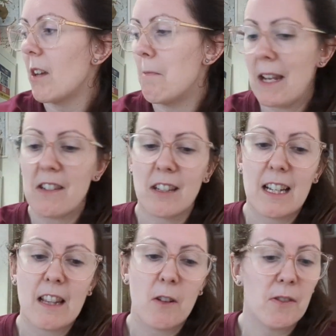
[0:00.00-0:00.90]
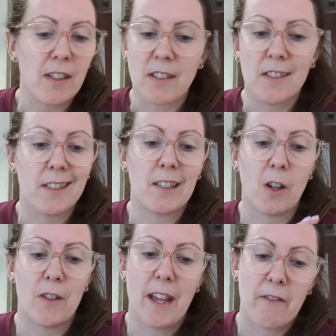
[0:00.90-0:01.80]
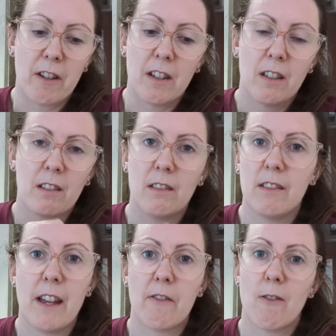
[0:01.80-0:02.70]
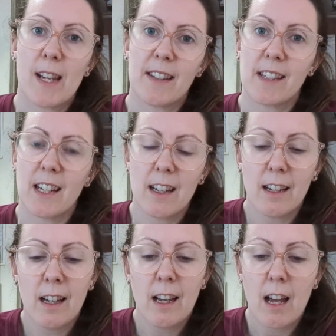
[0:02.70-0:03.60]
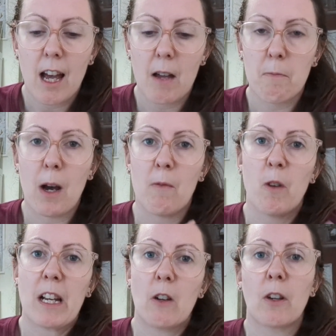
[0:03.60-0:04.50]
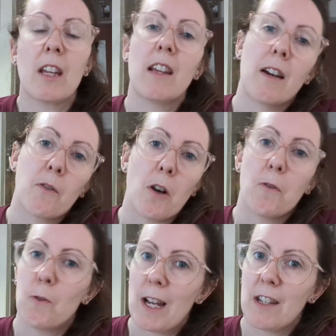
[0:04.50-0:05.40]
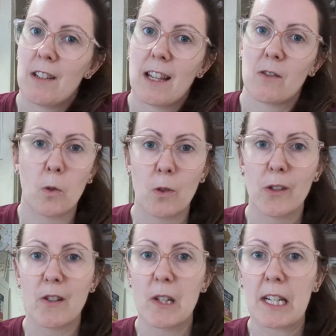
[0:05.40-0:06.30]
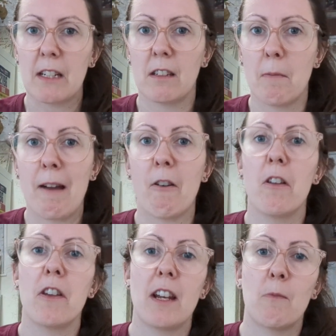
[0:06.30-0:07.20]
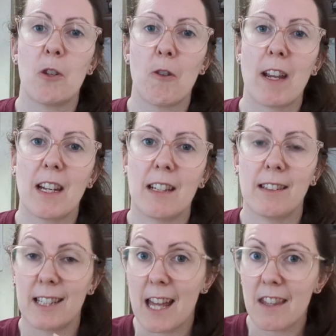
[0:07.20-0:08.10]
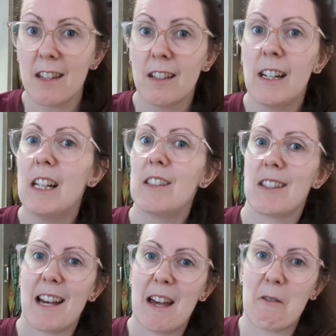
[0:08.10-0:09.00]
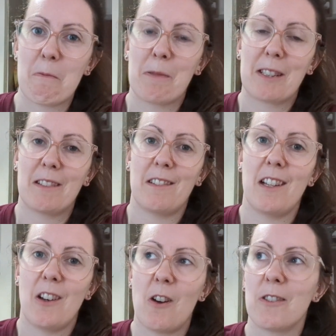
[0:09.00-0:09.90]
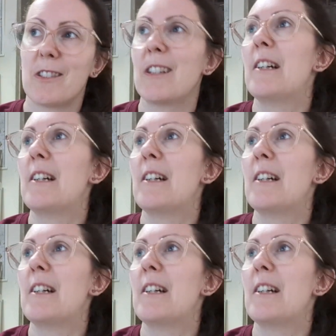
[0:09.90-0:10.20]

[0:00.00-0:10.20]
mentally. Those distances are never easy. But I'm really lucky that I've got a friend that's also doing the marathon and we're training together, so that helps a lot.